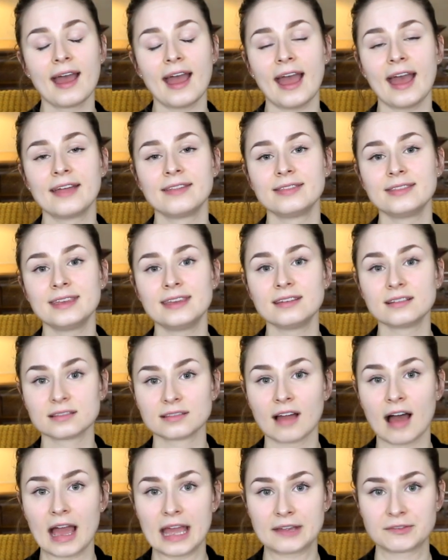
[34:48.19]
and the
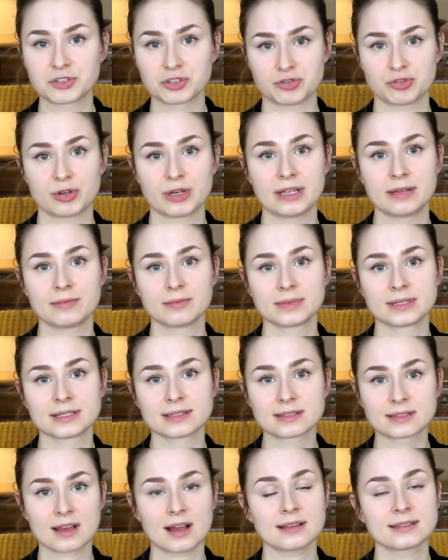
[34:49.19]
live stream
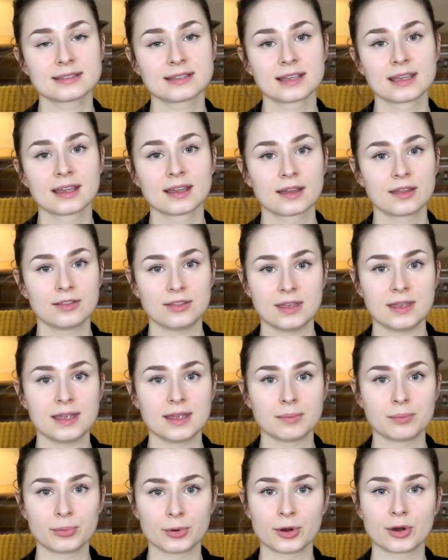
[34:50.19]
discussing
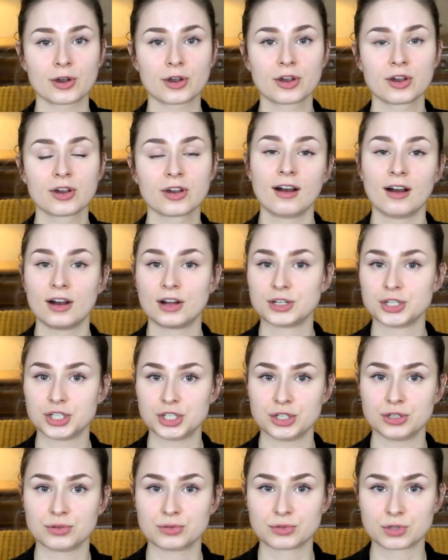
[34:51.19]
the book on
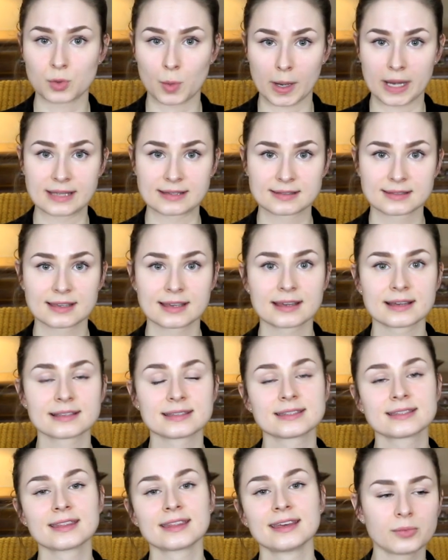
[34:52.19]
June
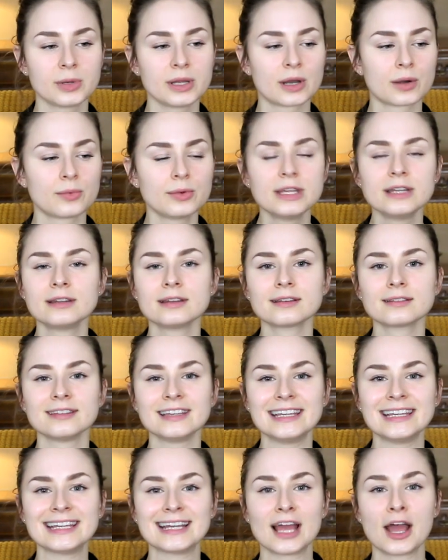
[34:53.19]
26th. We are reading
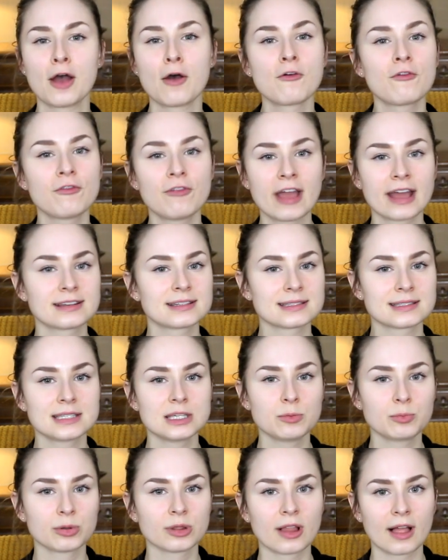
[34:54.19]
the
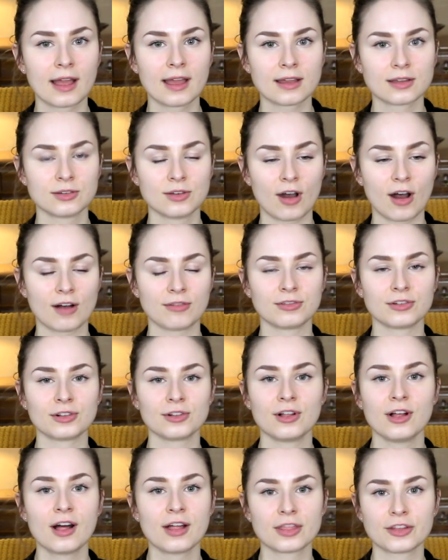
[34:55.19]
fantasy plague
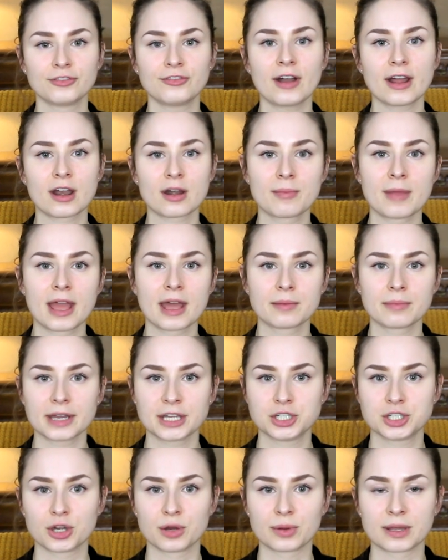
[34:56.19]
novel, The Fireman
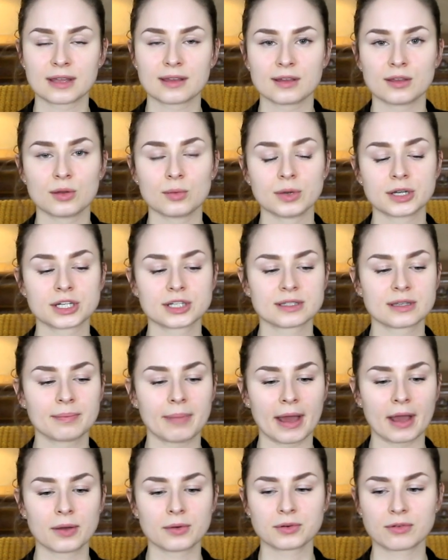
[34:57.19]
by Joe Hill, which is
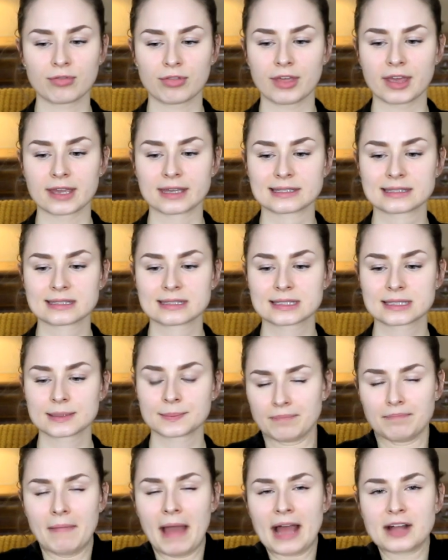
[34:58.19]
about
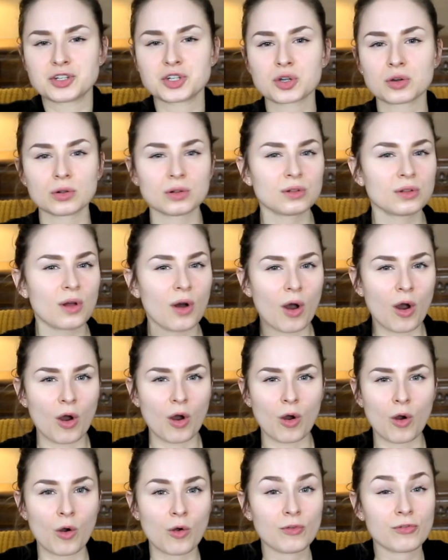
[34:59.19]
this magical
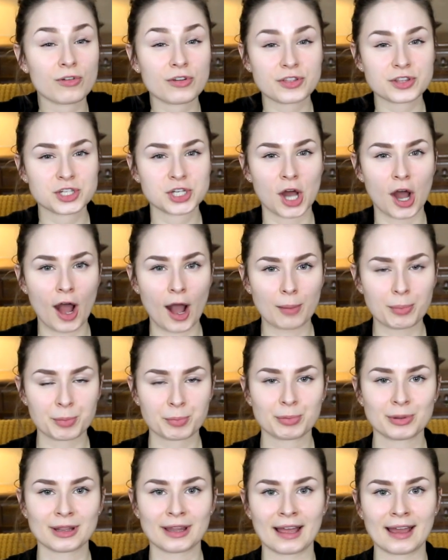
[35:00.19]

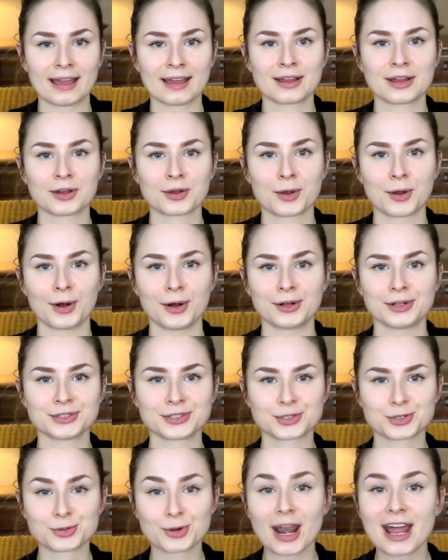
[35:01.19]
over-the-top plague
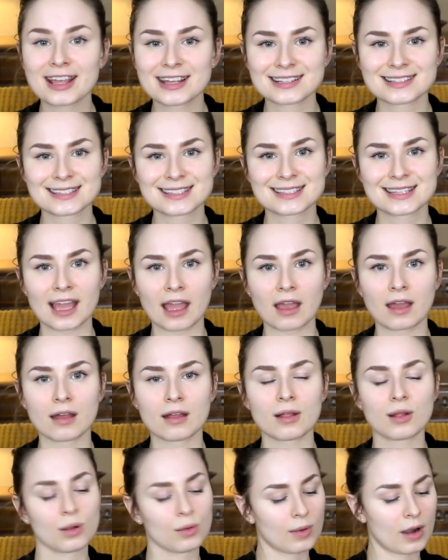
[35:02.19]
called dragon scale,